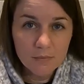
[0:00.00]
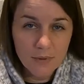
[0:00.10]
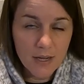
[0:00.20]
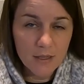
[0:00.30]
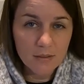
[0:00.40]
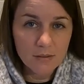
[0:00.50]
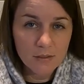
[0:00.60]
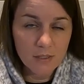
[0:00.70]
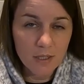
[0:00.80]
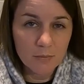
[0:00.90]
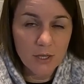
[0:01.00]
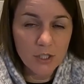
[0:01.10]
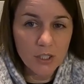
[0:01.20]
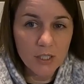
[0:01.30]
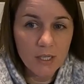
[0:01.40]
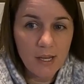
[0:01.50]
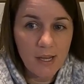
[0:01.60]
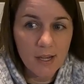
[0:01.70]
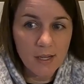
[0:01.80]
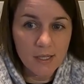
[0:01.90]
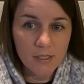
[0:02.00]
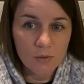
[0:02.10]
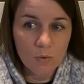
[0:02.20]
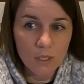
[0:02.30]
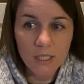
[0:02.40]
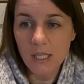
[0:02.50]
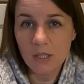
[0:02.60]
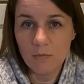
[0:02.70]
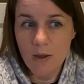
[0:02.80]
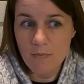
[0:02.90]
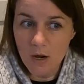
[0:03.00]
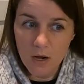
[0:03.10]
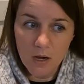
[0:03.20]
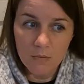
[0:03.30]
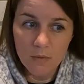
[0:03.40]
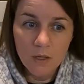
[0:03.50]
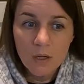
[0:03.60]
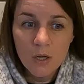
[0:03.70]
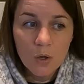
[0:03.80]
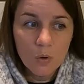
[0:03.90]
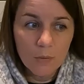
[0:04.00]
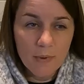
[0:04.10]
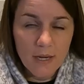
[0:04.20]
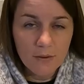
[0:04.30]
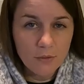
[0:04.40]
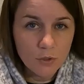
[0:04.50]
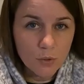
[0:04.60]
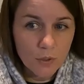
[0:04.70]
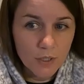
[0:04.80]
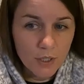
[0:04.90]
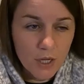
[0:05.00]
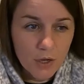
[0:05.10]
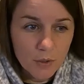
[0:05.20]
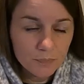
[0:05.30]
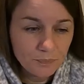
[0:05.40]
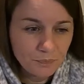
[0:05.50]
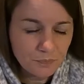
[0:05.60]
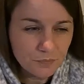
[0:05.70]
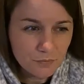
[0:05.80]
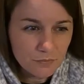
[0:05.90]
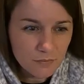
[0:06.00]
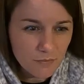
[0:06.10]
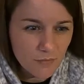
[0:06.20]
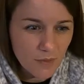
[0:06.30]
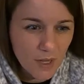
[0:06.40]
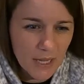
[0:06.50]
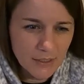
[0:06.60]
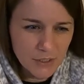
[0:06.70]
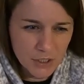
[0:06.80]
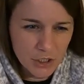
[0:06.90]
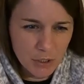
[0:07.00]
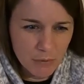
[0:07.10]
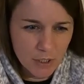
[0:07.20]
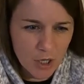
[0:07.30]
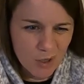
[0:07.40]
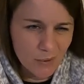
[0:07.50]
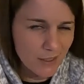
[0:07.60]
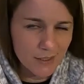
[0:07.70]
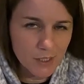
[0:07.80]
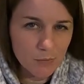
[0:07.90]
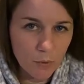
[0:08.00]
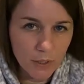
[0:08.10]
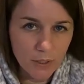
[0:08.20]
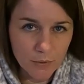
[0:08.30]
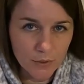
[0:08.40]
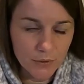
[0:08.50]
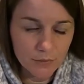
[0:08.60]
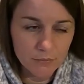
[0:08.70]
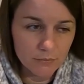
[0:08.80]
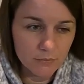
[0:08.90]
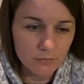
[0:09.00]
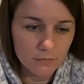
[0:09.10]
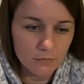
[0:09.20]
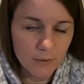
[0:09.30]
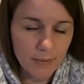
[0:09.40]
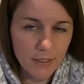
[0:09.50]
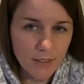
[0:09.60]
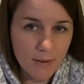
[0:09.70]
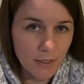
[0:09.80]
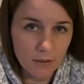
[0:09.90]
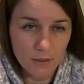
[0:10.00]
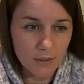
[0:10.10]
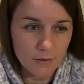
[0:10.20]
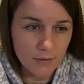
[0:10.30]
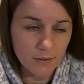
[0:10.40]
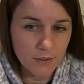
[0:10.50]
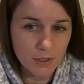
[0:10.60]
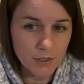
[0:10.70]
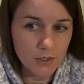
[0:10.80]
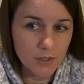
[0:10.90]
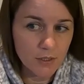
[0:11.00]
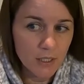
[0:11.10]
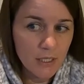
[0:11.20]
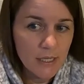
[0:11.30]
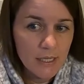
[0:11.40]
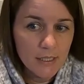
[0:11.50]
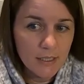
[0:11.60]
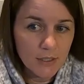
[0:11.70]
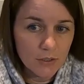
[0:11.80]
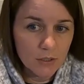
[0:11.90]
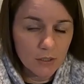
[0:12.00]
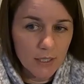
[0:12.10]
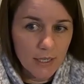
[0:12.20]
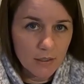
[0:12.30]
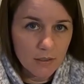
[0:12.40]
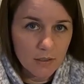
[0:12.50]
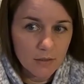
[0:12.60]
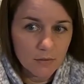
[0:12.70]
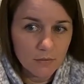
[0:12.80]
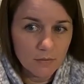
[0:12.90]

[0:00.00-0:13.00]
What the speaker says: that celebration and wanted either my mom or my nephew Jordan to go. Hallie said she would go, but at this point with the pandemic, it just doesn't look like